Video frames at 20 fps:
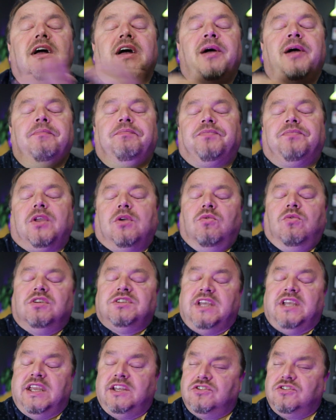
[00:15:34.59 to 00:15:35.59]
Um,
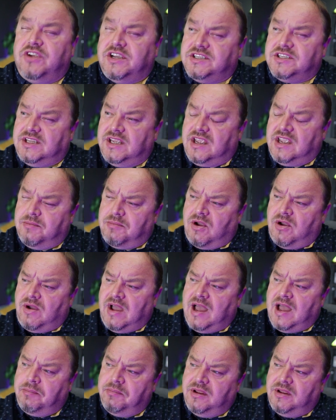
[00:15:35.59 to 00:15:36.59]
what's interesting about
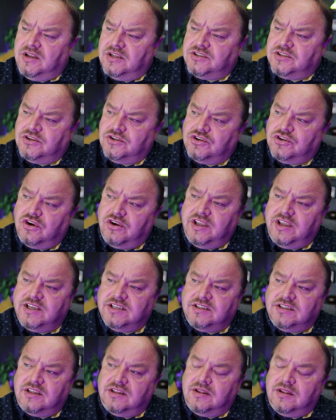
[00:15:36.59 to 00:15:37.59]
happiness and joy
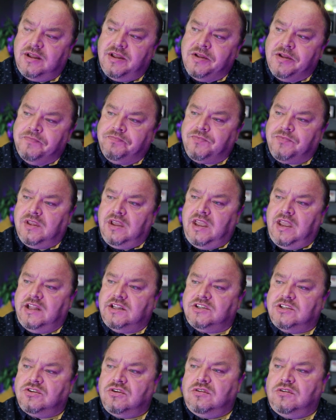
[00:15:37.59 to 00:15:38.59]
is that
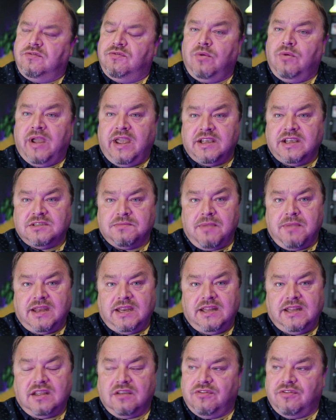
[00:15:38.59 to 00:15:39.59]
it sort of wears
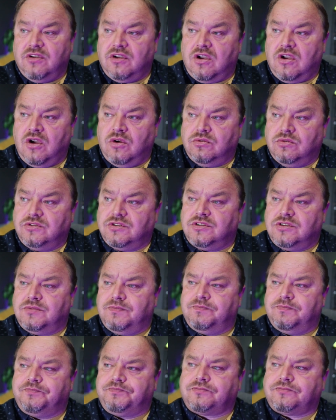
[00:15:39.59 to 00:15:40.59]
many different coats.